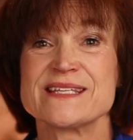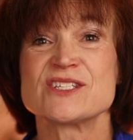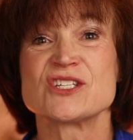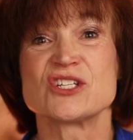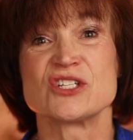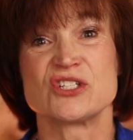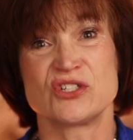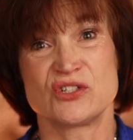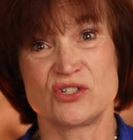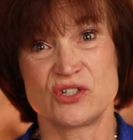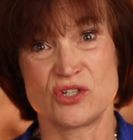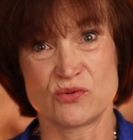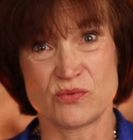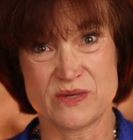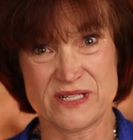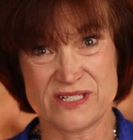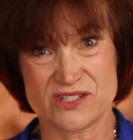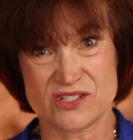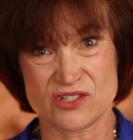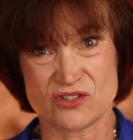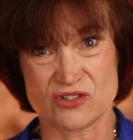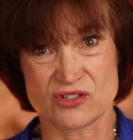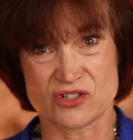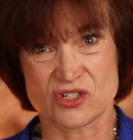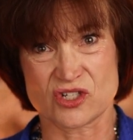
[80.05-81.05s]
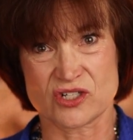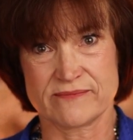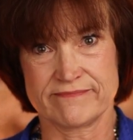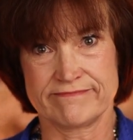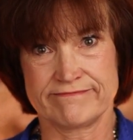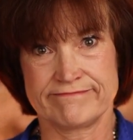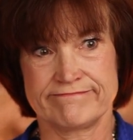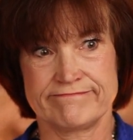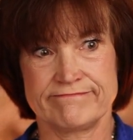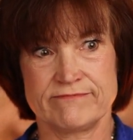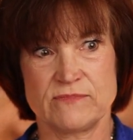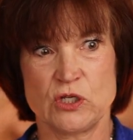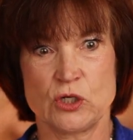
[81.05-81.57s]
is to do your research.
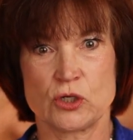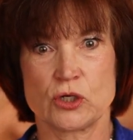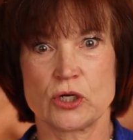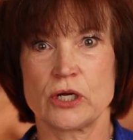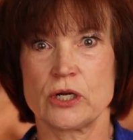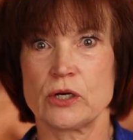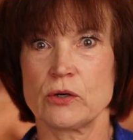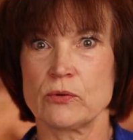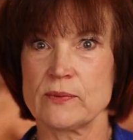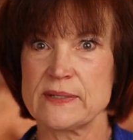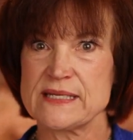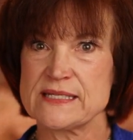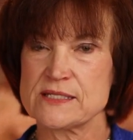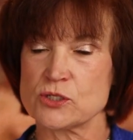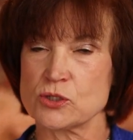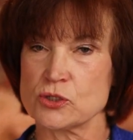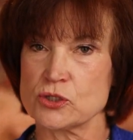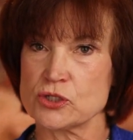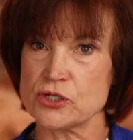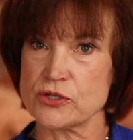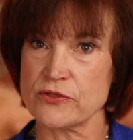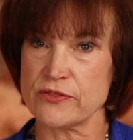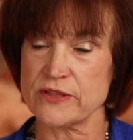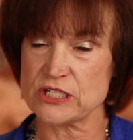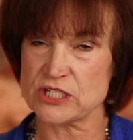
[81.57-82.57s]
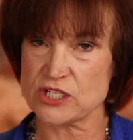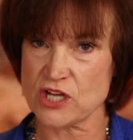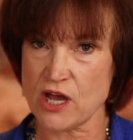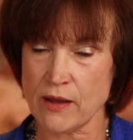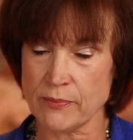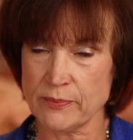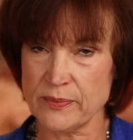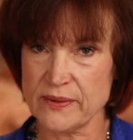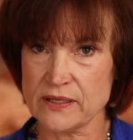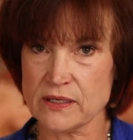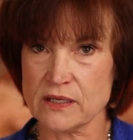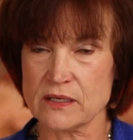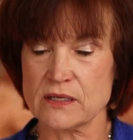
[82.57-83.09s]
You're going to research the
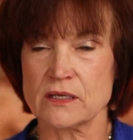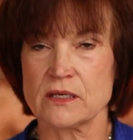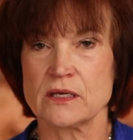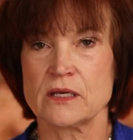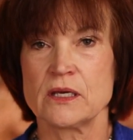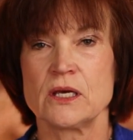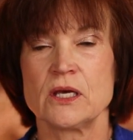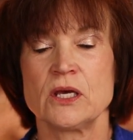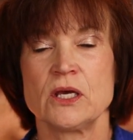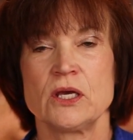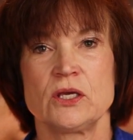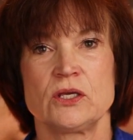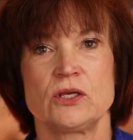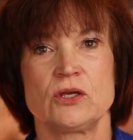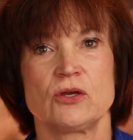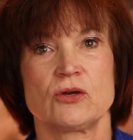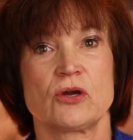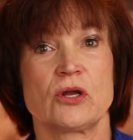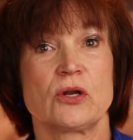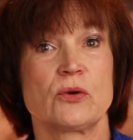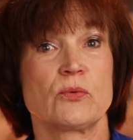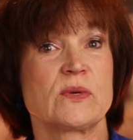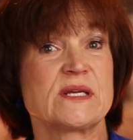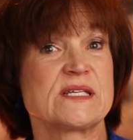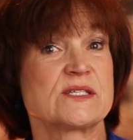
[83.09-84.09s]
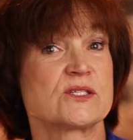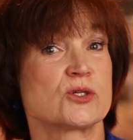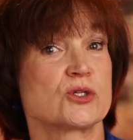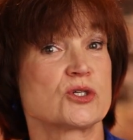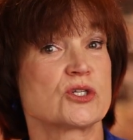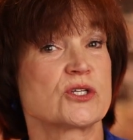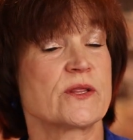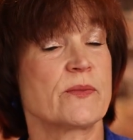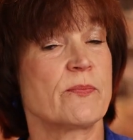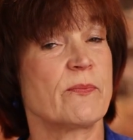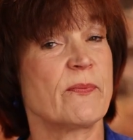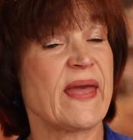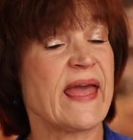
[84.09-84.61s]
topic, you're going to
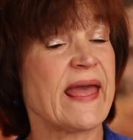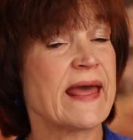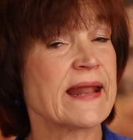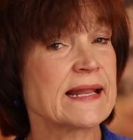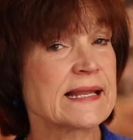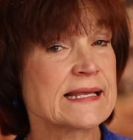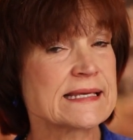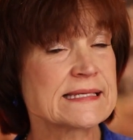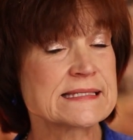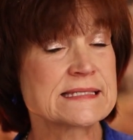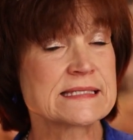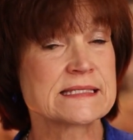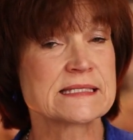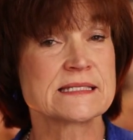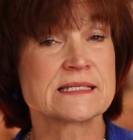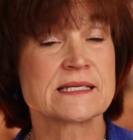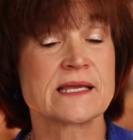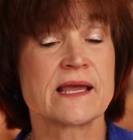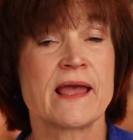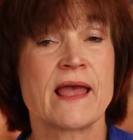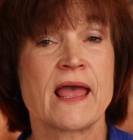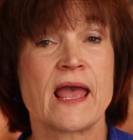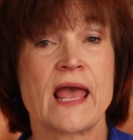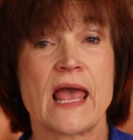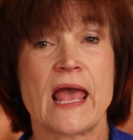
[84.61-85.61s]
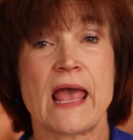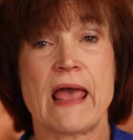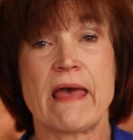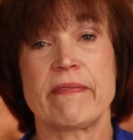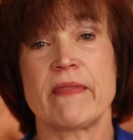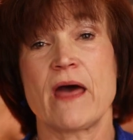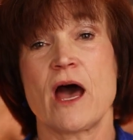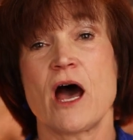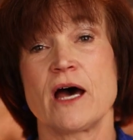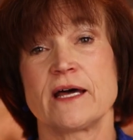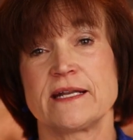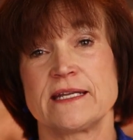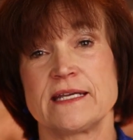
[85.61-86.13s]
research the panelists,
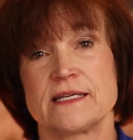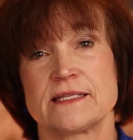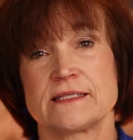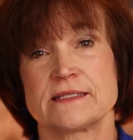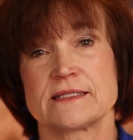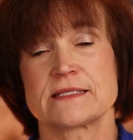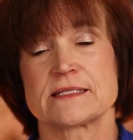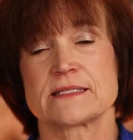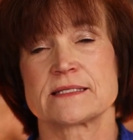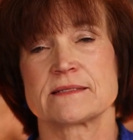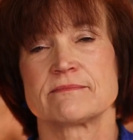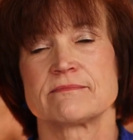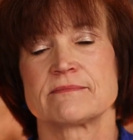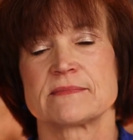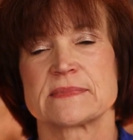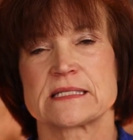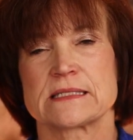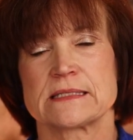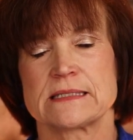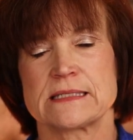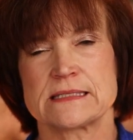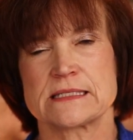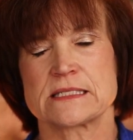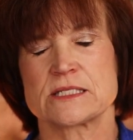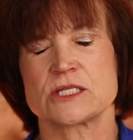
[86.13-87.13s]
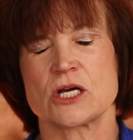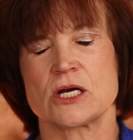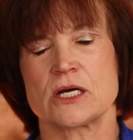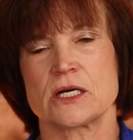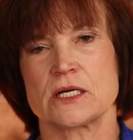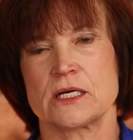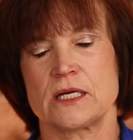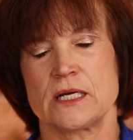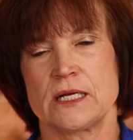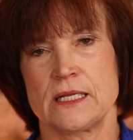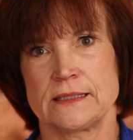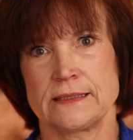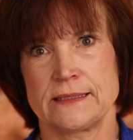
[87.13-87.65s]
and the audience. So let's
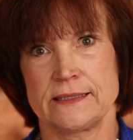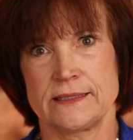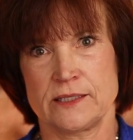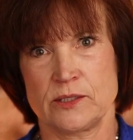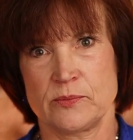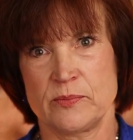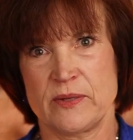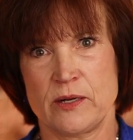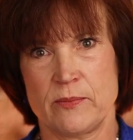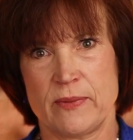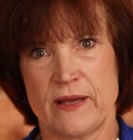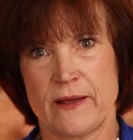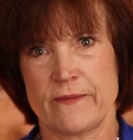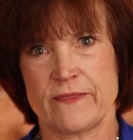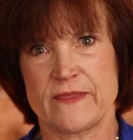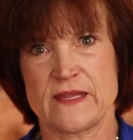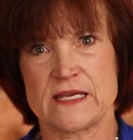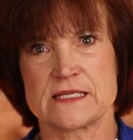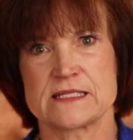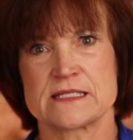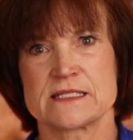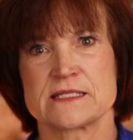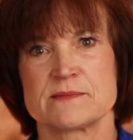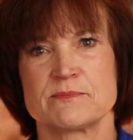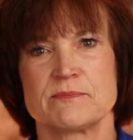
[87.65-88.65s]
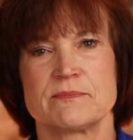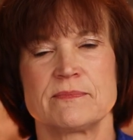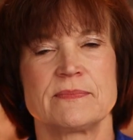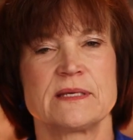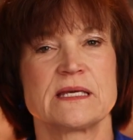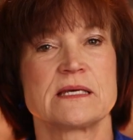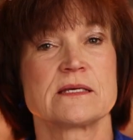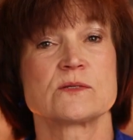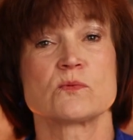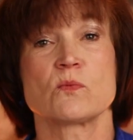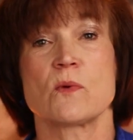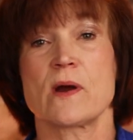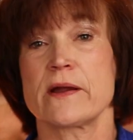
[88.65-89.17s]
talk a little bit about this,
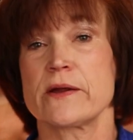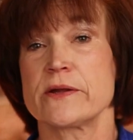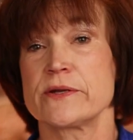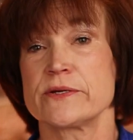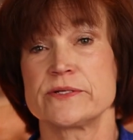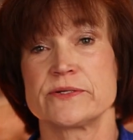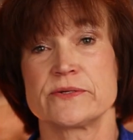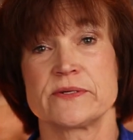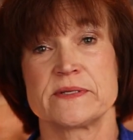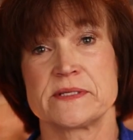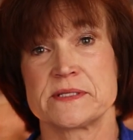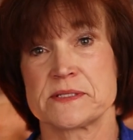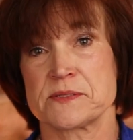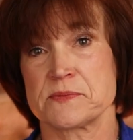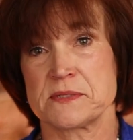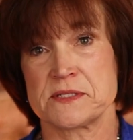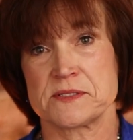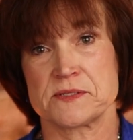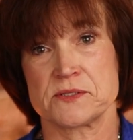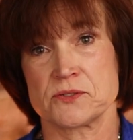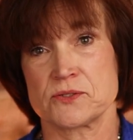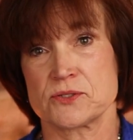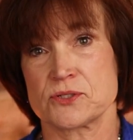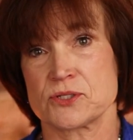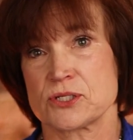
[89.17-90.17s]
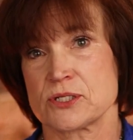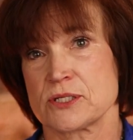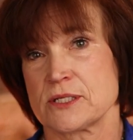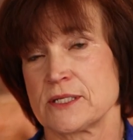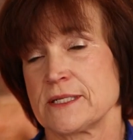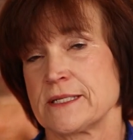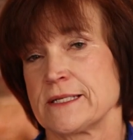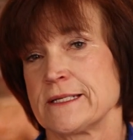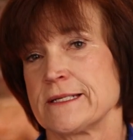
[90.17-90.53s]
because why are you doing this research?